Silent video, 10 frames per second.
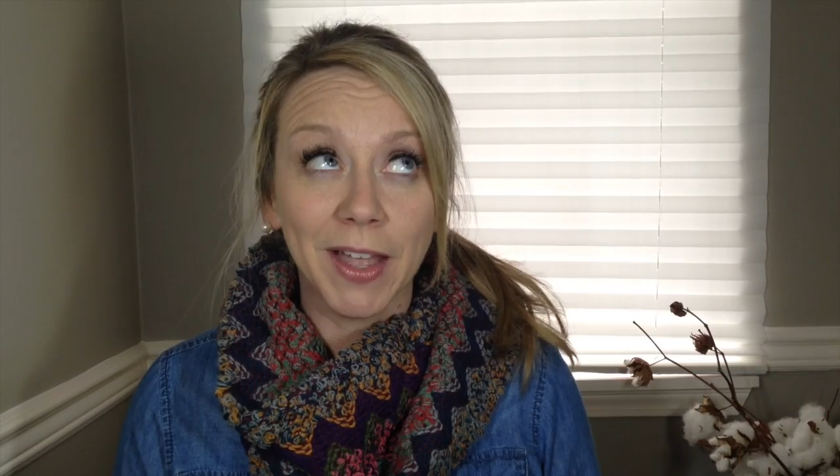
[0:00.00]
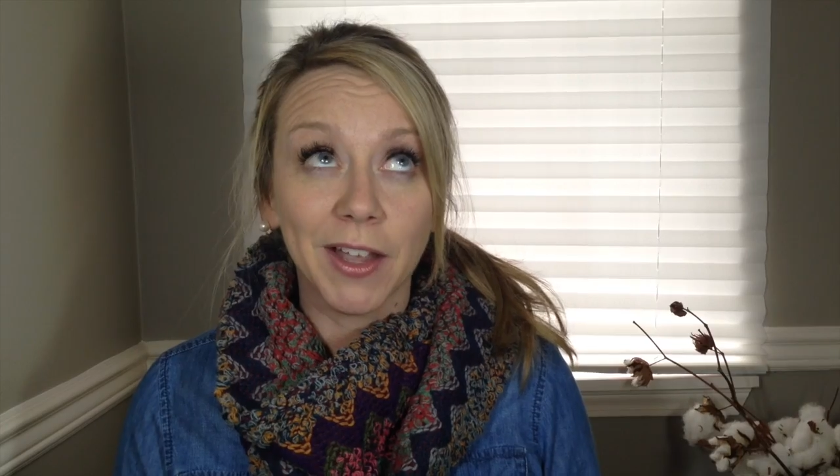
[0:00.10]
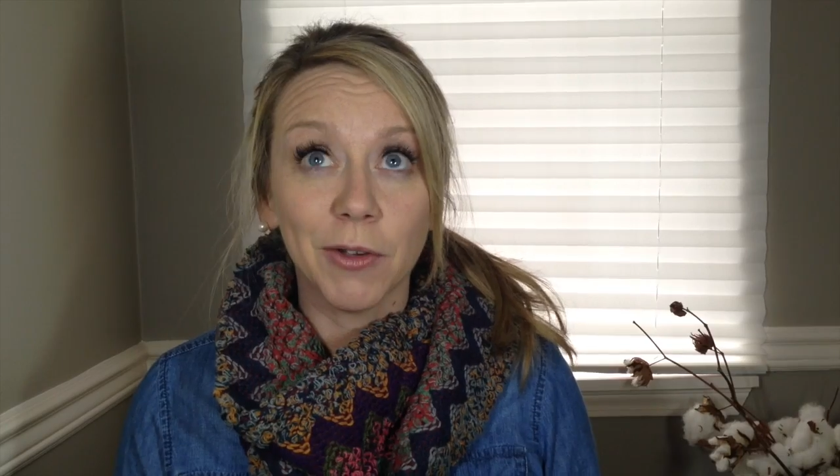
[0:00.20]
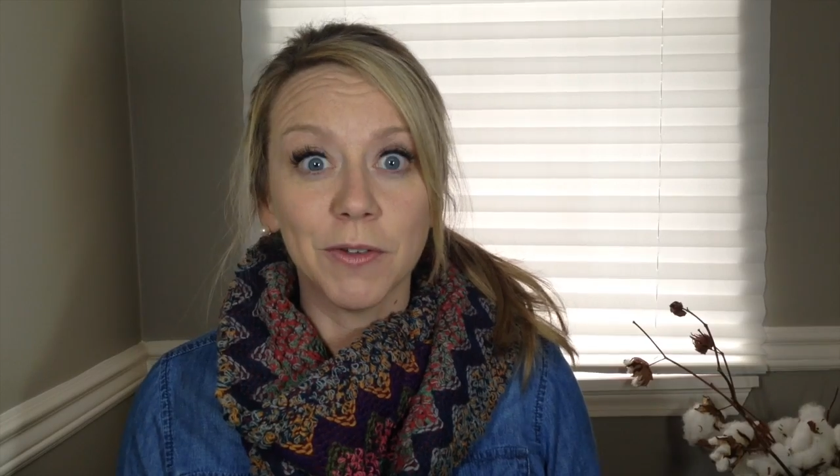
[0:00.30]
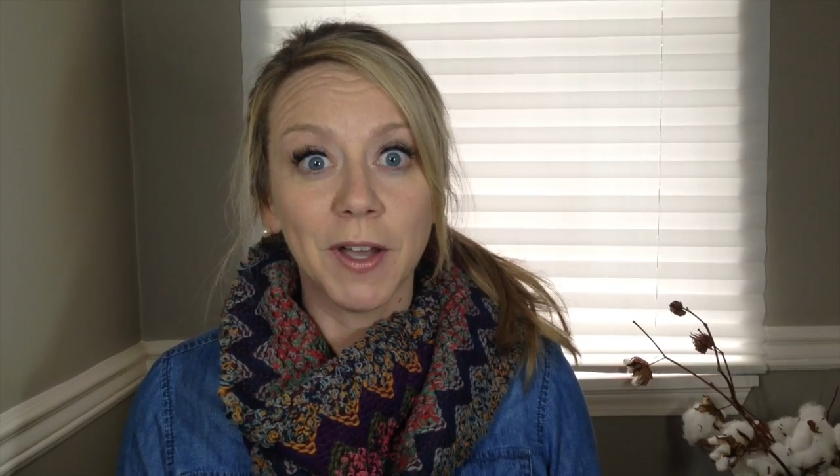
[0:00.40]

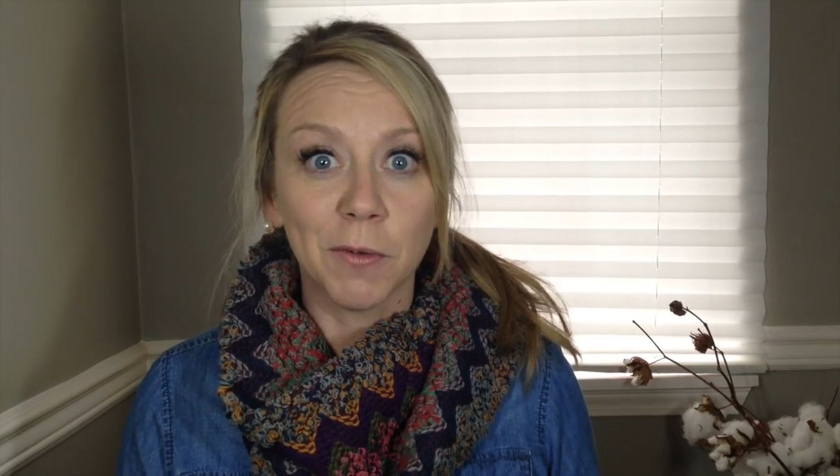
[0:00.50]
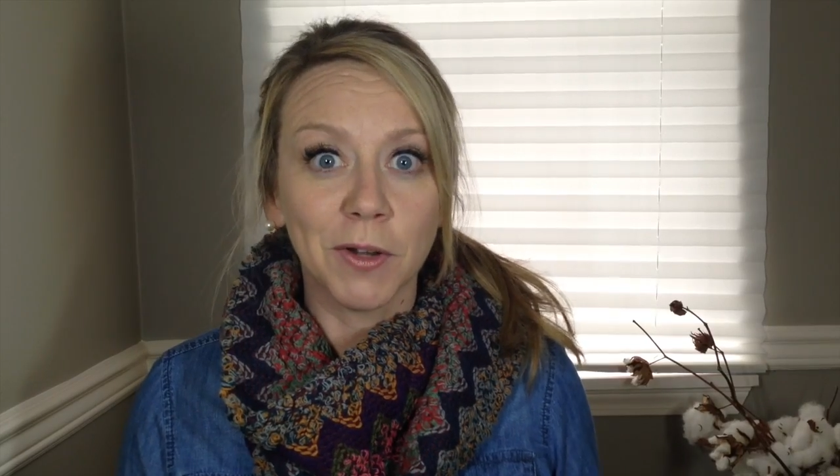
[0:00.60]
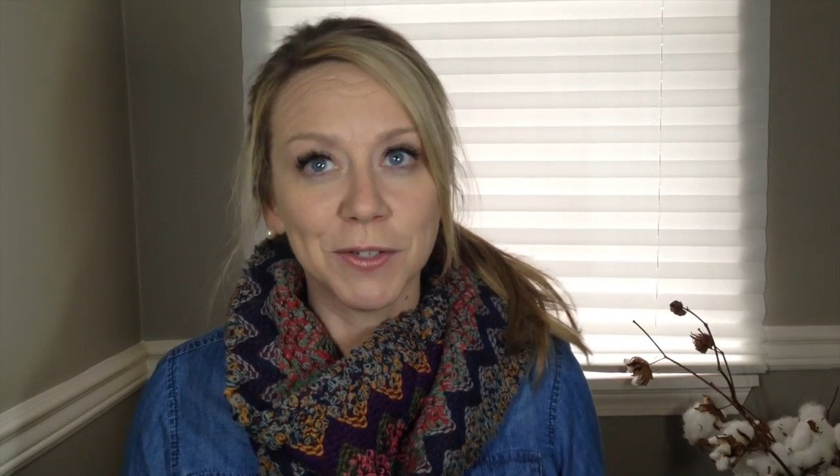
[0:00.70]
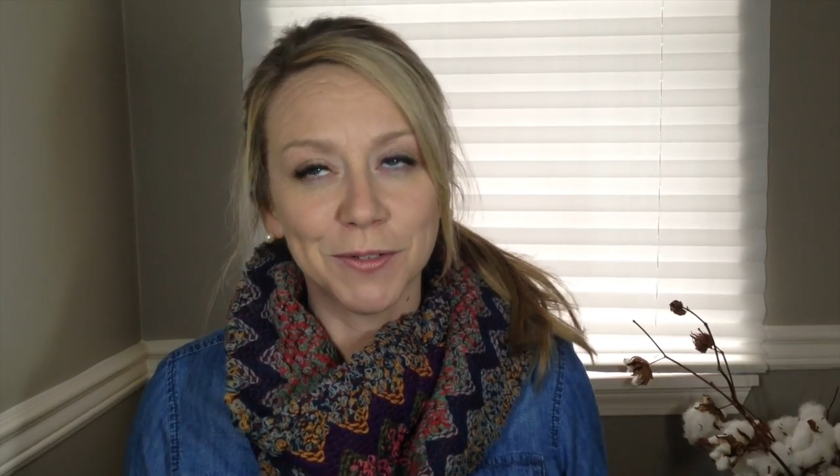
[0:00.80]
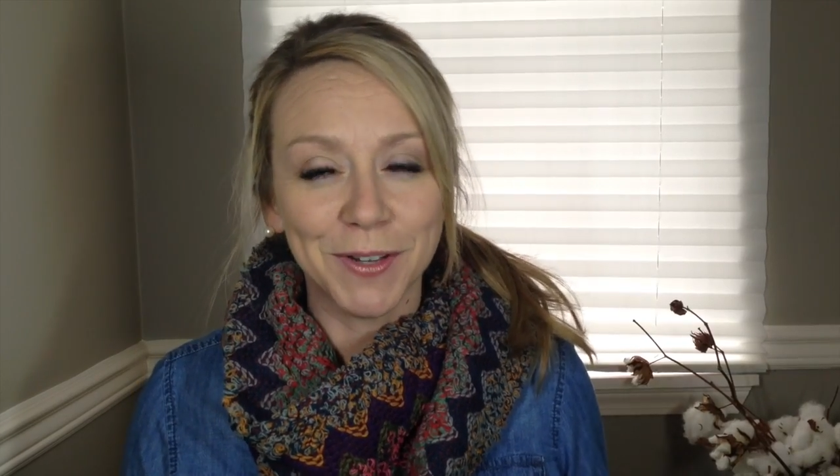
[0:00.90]
like, oh, you got to
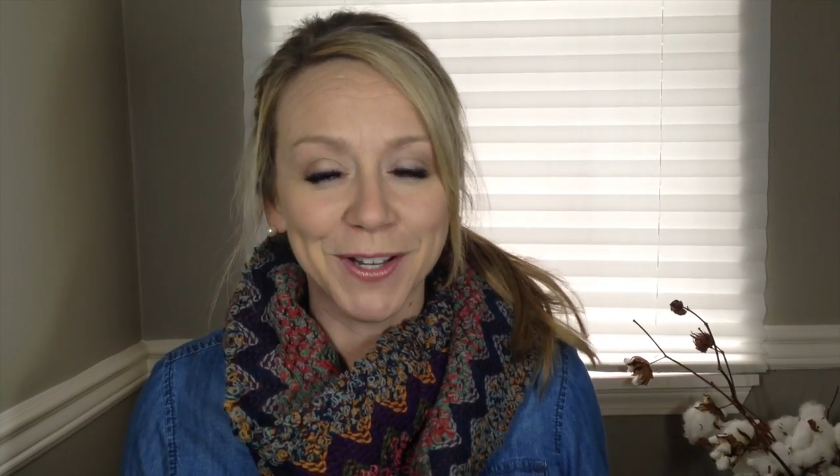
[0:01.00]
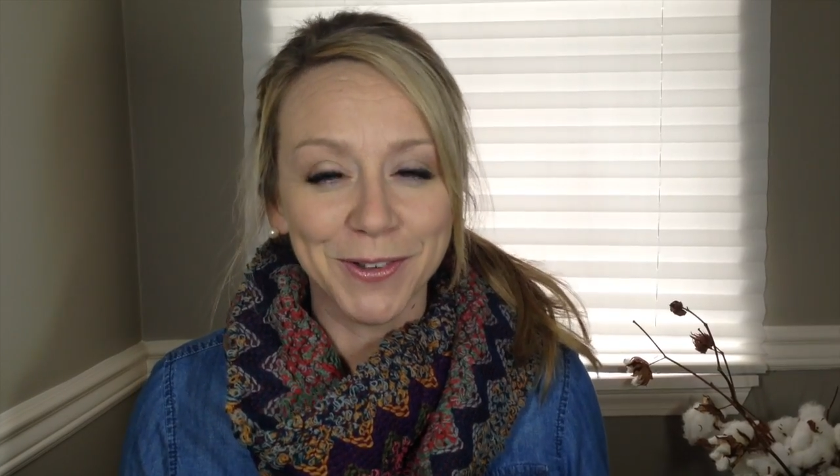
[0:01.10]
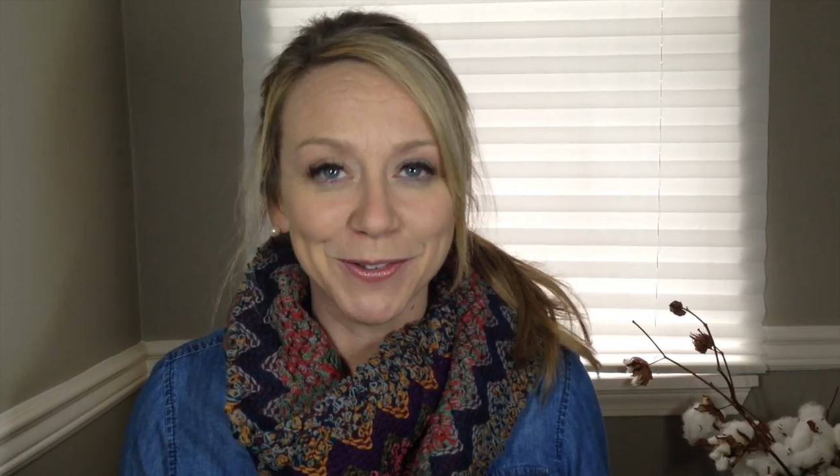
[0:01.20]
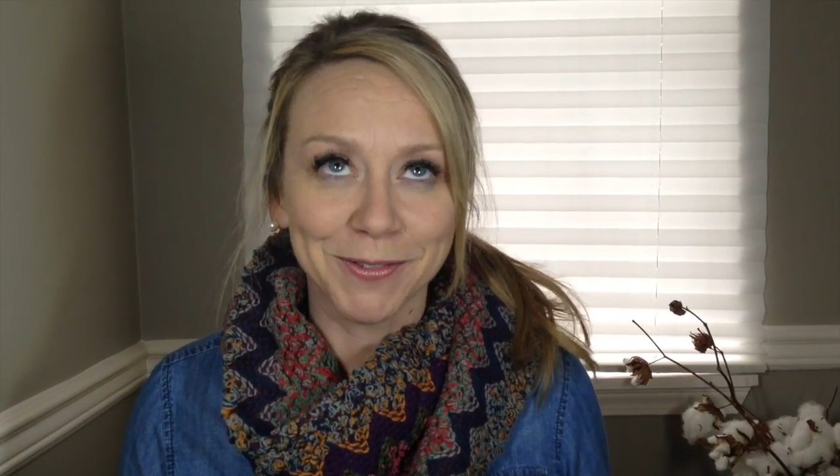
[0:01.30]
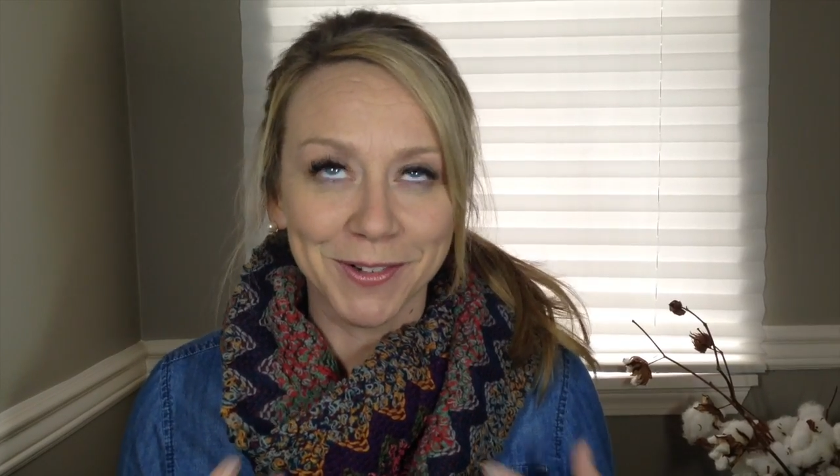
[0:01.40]
watch these
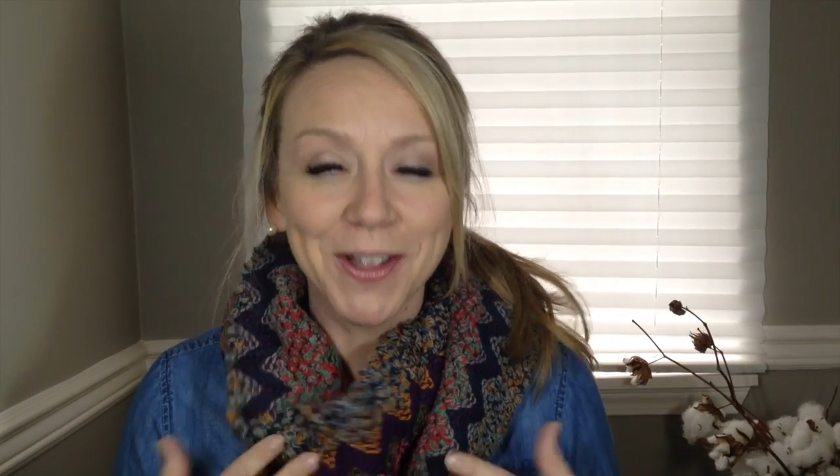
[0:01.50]
videos.